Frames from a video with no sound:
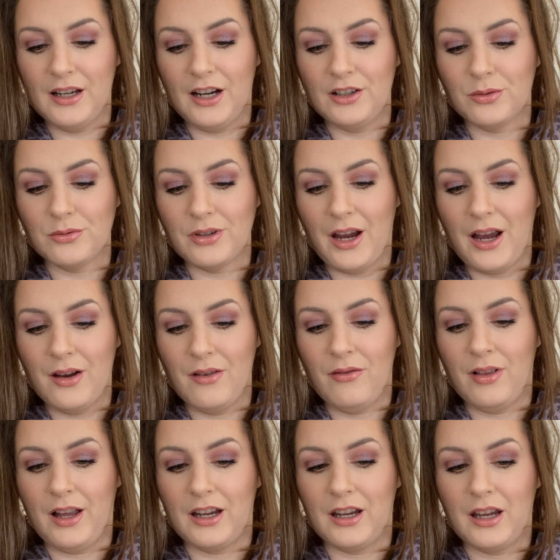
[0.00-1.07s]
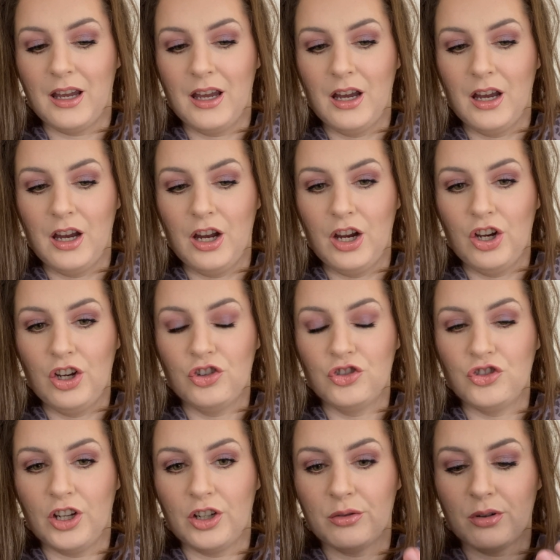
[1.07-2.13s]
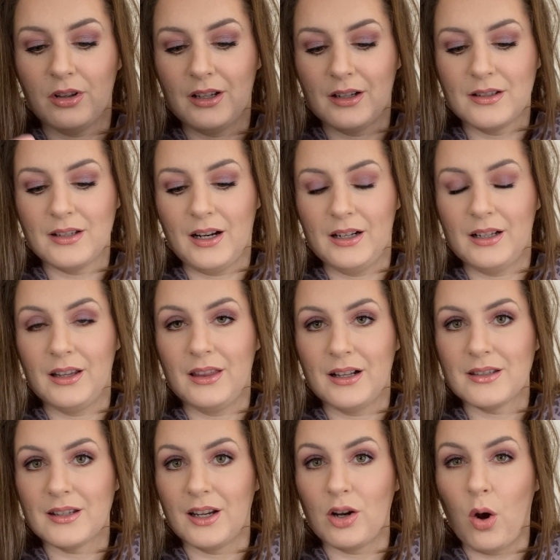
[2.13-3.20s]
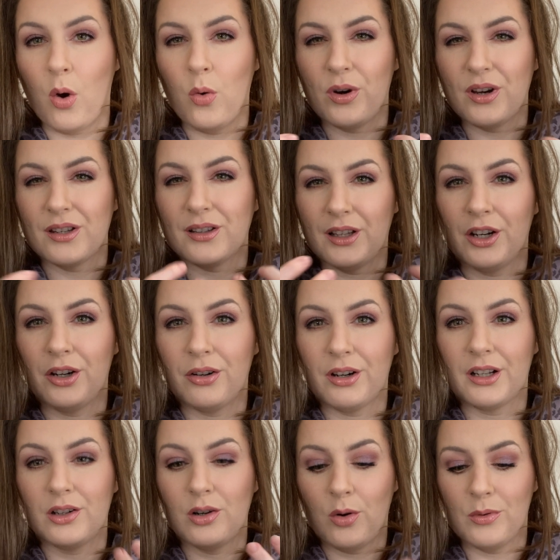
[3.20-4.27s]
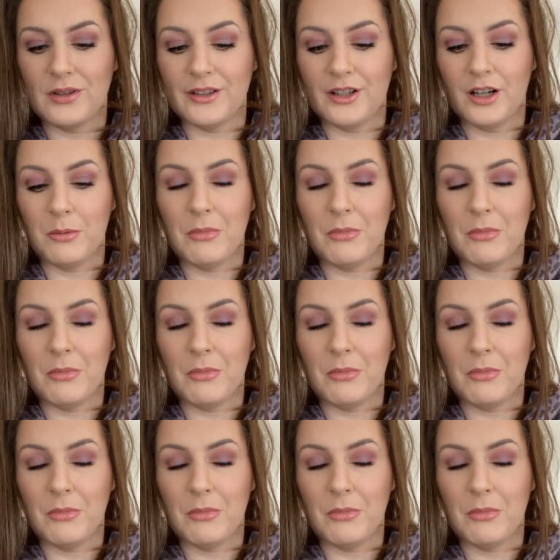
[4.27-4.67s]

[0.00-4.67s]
I don't have like general anxiety that's like always lingering and always there.